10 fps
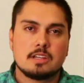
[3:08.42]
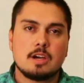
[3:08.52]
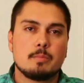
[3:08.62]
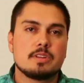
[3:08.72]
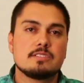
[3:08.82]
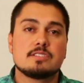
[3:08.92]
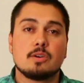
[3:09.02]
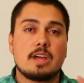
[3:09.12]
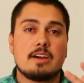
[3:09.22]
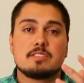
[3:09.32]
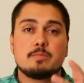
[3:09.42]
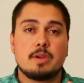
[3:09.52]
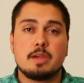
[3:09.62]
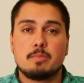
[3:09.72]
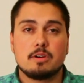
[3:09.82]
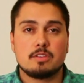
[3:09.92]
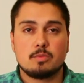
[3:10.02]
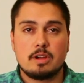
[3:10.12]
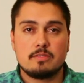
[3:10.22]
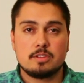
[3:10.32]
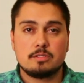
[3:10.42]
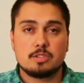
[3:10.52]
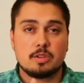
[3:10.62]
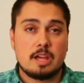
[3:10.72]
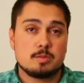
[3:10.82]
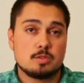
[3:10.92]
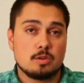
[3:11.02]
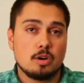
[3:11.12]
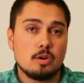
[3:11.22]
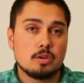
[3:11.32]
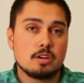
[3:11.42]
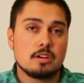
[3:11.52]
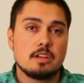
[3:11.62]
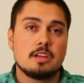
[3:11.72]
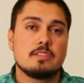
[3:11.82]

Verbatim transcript: companies don't have to pay part of their revenue to an app store owner.